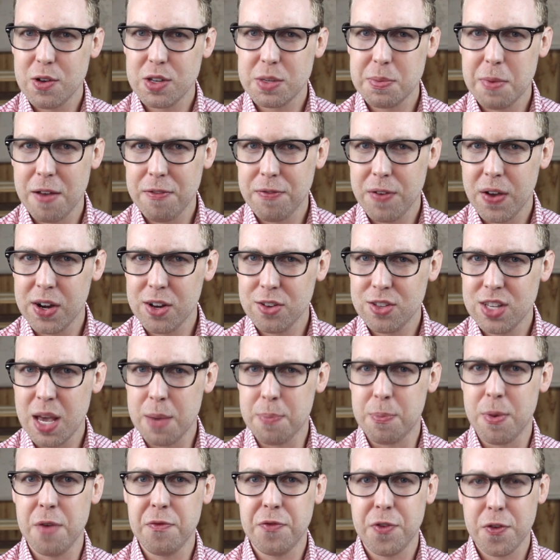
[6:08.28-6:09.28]
was my final
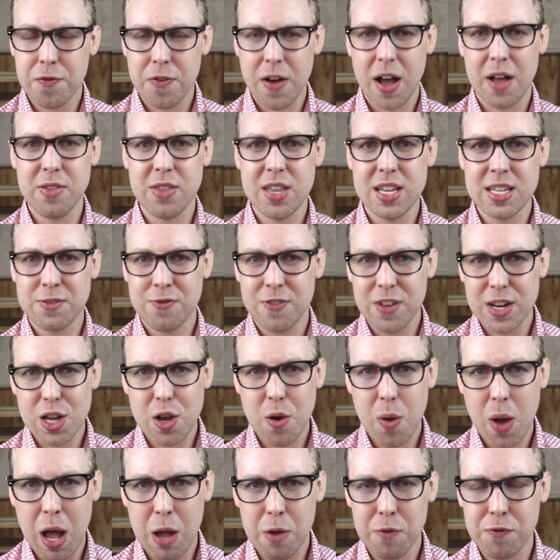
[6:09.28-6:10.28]
tip. If you found this
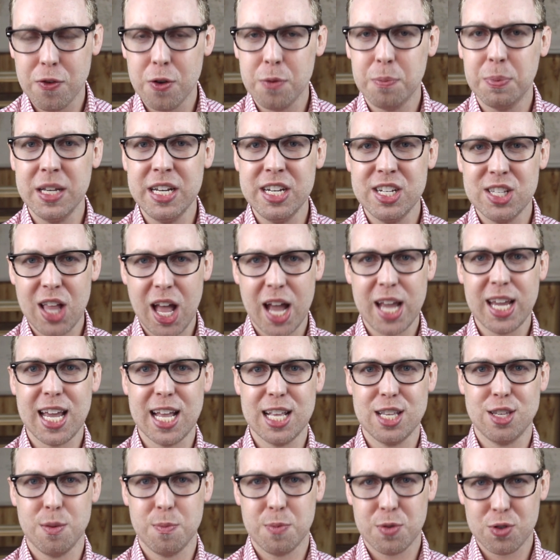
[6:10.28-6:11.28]
video helpful, please like
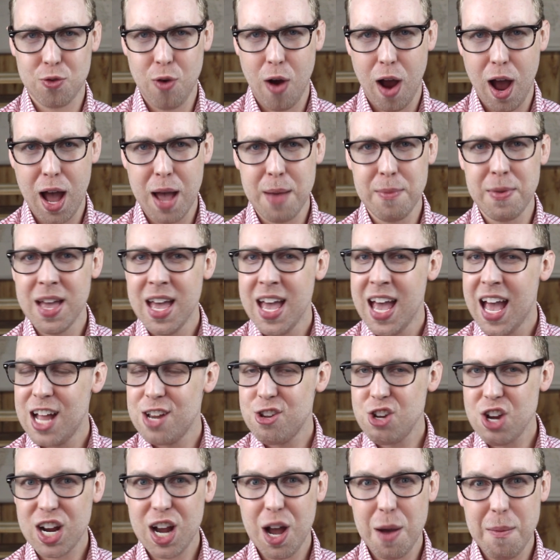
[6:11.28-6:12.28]
and subscribe, and
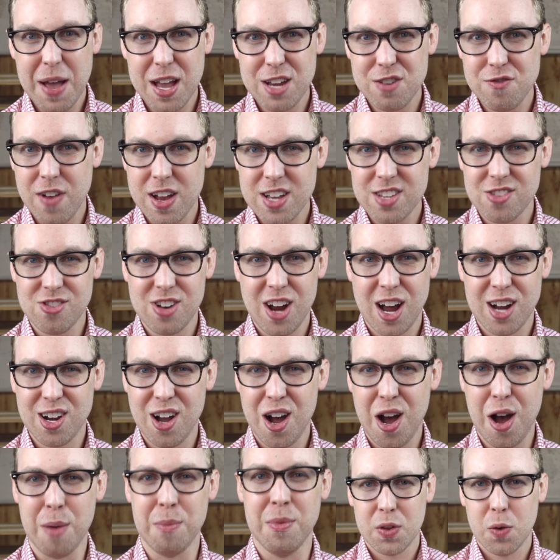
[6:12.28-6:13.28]
check out
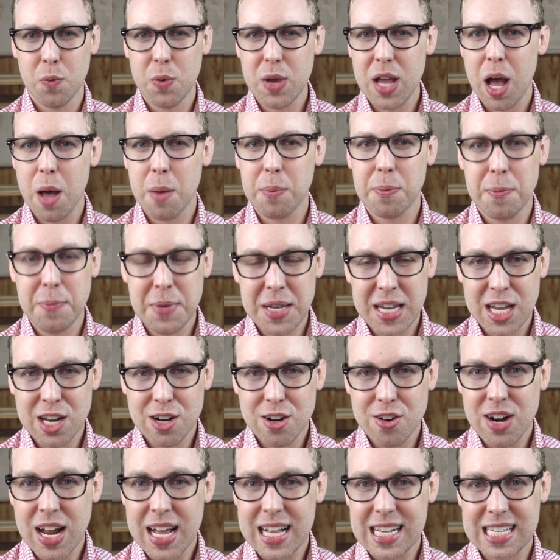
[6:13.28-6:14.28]
mashvisor.com. We help
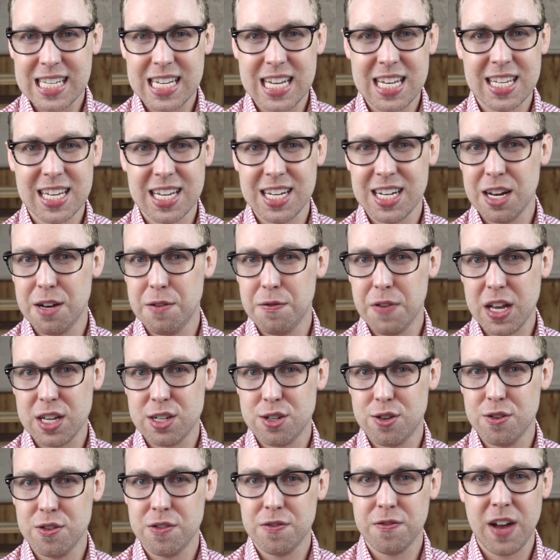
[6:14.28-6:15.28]
beginner and seasoned investors